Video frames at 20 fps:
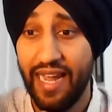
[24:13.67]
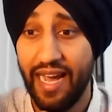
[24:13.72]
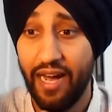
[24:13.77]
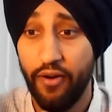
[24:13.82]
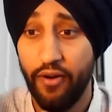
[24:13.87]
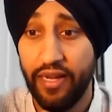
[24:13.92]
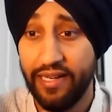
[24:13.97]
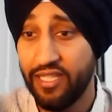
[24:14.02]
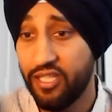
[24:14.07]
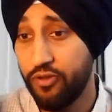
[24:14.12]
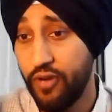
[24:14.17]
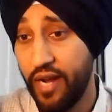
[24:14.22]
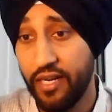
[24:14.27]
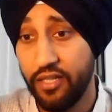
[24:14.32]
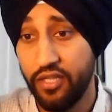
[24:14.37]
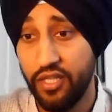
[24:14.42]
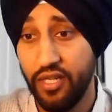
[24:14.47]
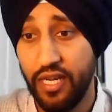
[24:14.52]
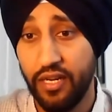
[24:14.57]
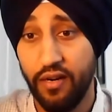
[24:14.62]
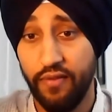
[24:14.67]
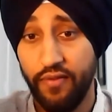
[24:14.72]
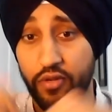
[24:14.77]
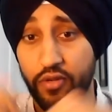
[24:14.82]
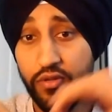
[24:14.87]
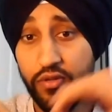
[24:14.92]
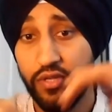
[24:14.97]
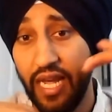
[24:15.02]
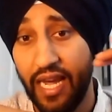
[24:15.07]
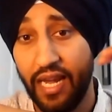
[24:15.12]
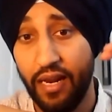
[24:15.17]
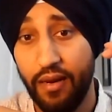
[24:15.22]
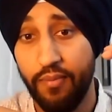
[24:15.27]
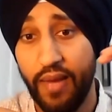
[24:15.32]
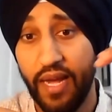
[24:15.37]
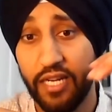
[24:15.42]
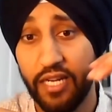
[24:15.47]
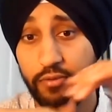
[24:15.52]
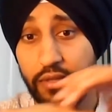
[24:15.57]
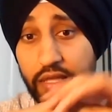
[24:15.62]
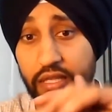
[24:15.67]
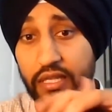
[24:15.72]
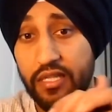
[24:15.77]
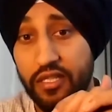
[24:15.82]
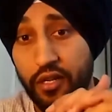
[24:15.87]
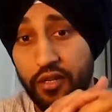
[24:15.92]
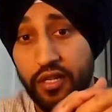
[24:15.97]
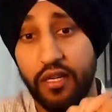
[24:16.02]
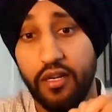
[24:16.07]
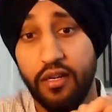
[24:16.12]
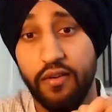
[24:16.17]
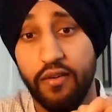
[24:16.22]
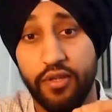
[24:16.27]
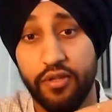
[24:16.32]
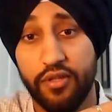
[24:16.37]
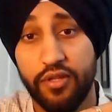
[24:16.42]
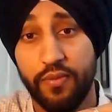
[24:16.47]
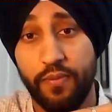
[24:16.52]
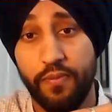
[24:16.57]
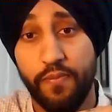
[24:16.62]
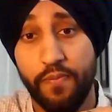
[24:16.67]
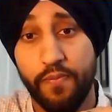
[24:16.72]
out in strategy interviews and in management consulting interviews.